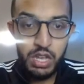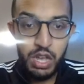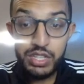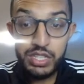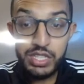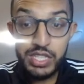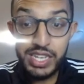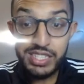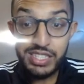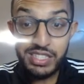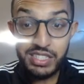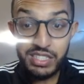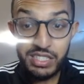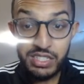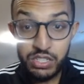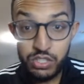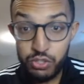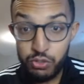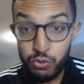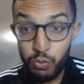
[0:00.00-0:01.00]
Yes,
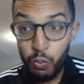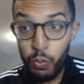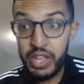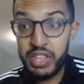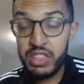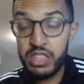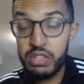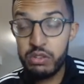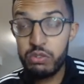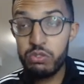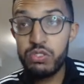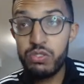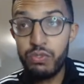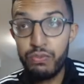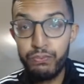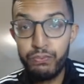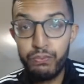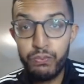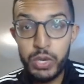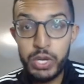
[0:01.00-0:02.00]
so when there's a
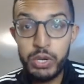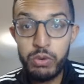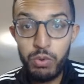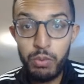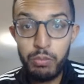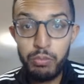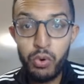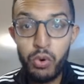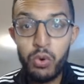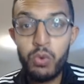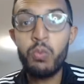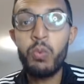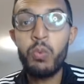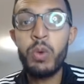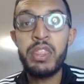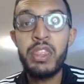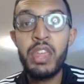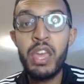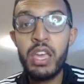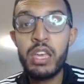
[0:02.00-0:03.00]
free report, when
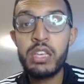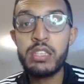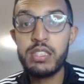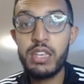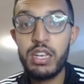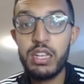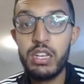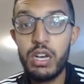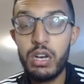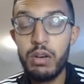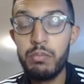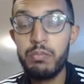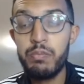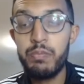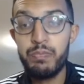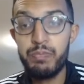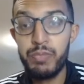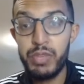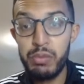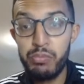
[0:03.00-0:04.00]
they sign up,
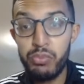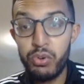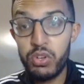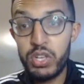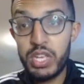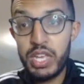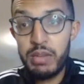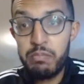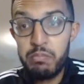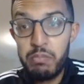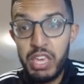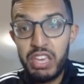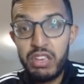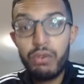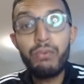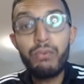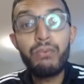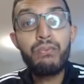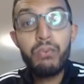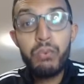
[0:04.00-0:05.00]
people can make a
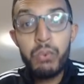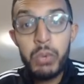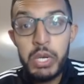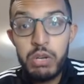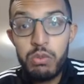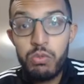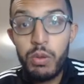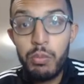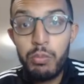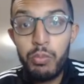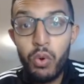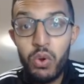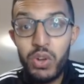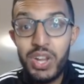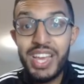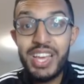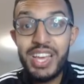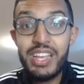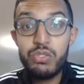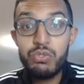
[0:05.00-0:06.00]
free report
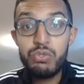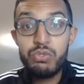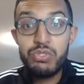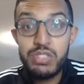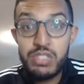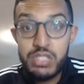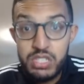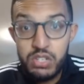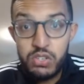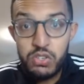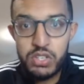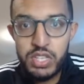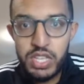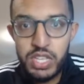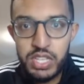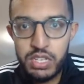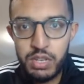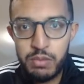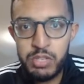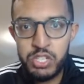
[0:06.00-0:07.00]
and you still get
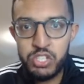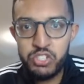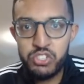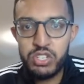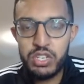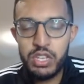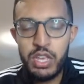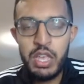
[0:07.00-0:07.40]
commission.